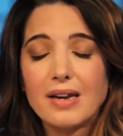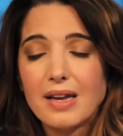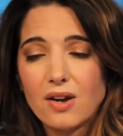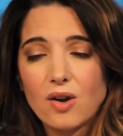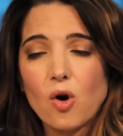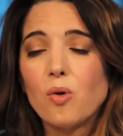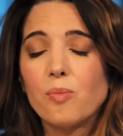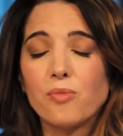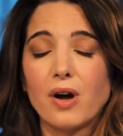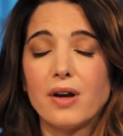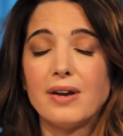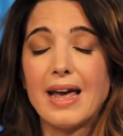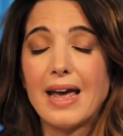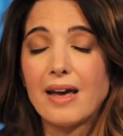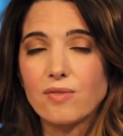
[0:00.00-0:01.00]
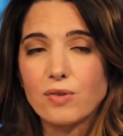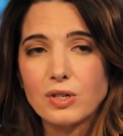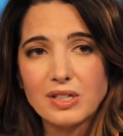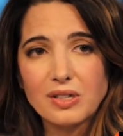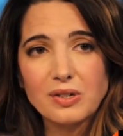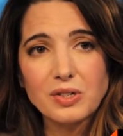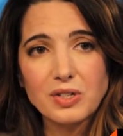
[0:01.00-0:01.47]
going to hit a home run every
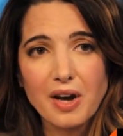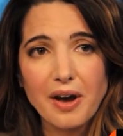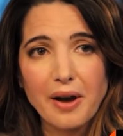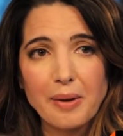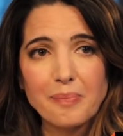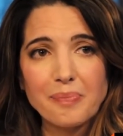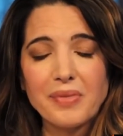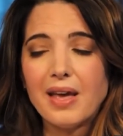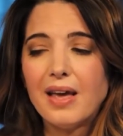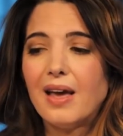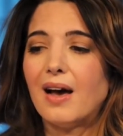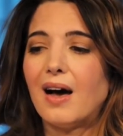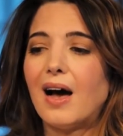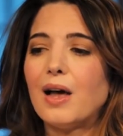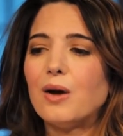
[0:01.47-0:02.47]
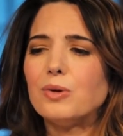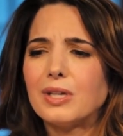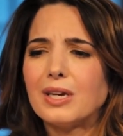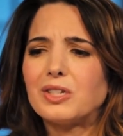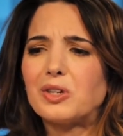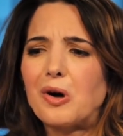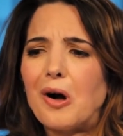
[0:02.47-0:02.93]
single time. I
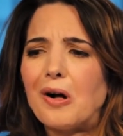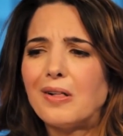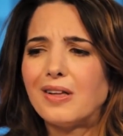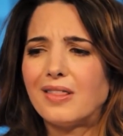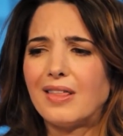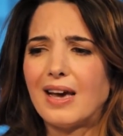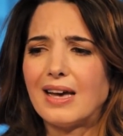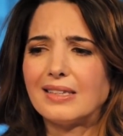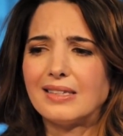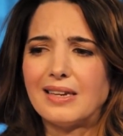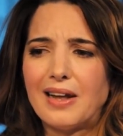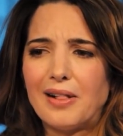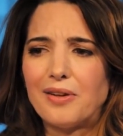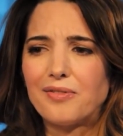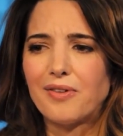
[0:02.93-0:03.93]
always like to call it the SNL